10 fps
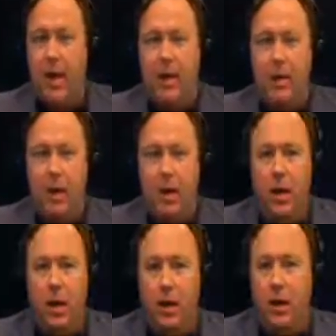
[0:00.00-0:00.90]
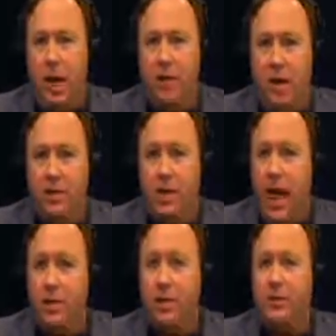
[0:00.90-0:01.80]
in England, it came out that the
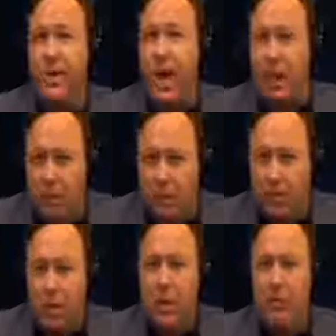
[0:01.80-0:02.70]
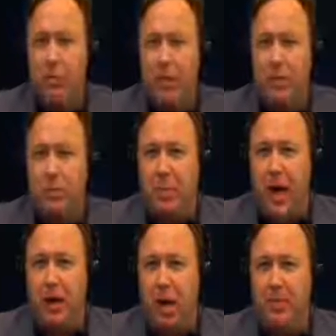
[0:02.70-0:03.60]
House of Commons was being
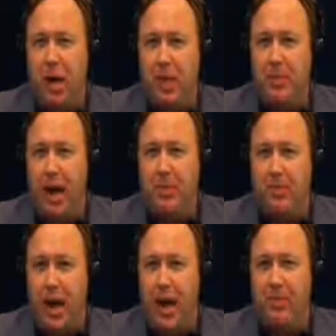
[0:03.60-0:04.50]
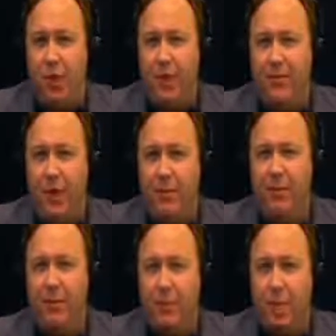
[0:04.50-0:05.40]
spied on by MI5. All their
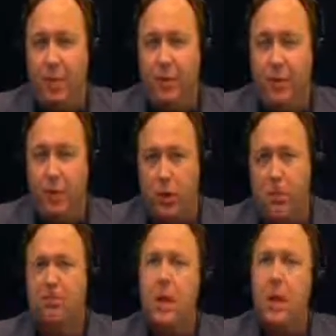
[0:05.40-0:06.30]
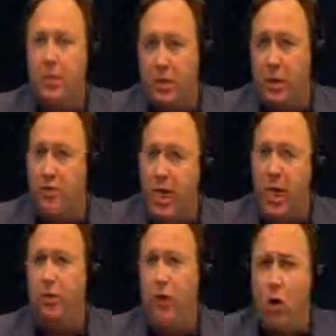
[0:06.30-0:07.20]
phones were being listened to, but that the
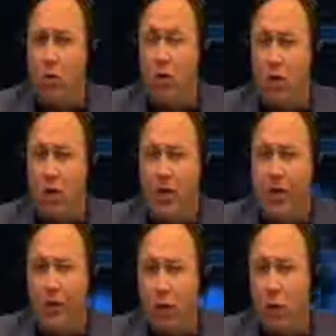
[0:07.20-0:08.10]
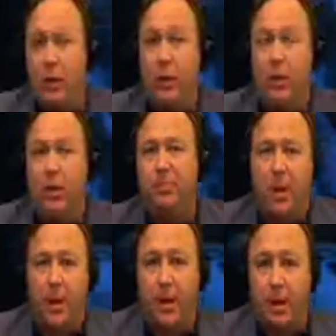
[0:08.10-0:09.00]
main focus was on the few little
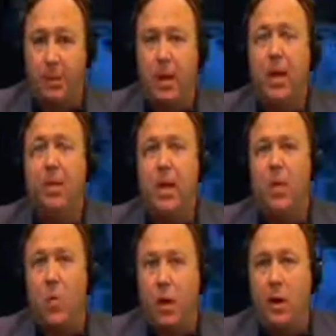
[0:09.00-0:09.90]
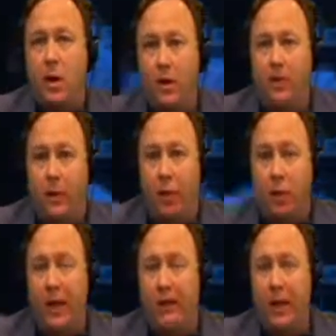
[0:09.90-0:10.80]
parties that weren't
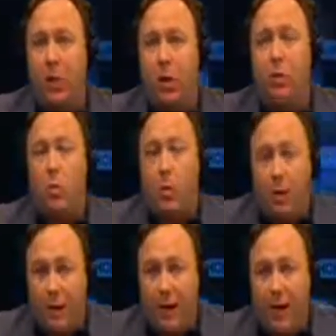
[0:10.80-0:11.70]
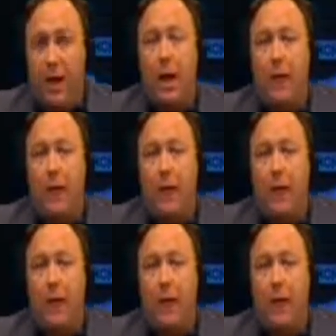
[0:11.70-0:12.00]
controlled, and that they weren't worried